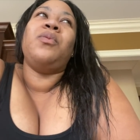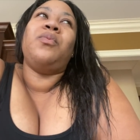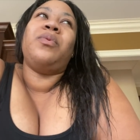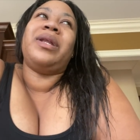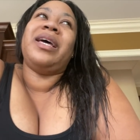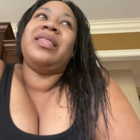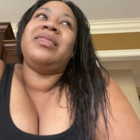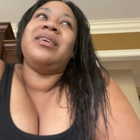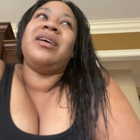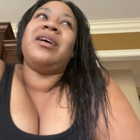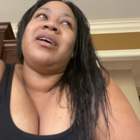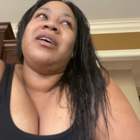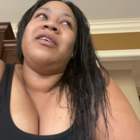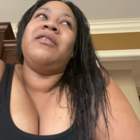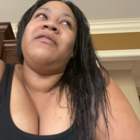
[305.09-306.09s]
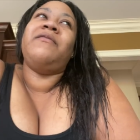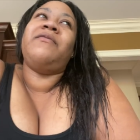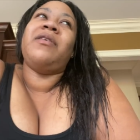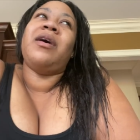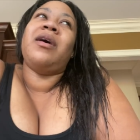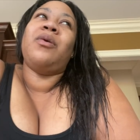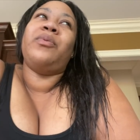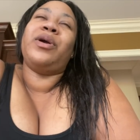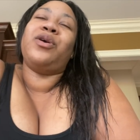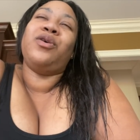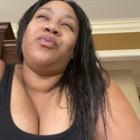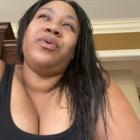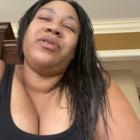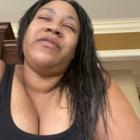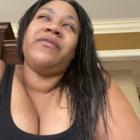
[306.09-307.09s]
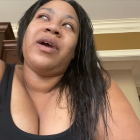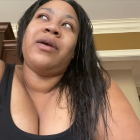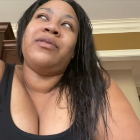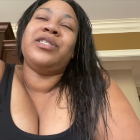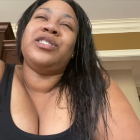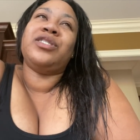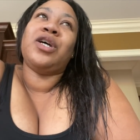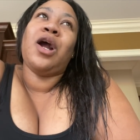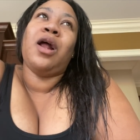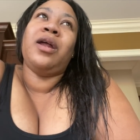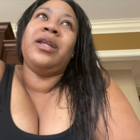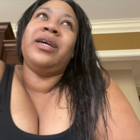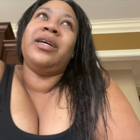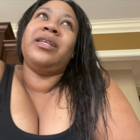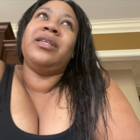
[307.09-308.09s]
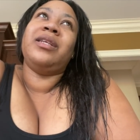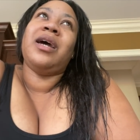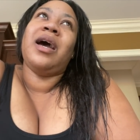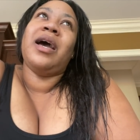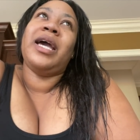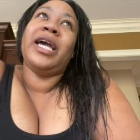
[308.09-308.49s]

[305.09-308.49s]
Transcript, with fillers: When I think of uh, when coronavirus started and uh,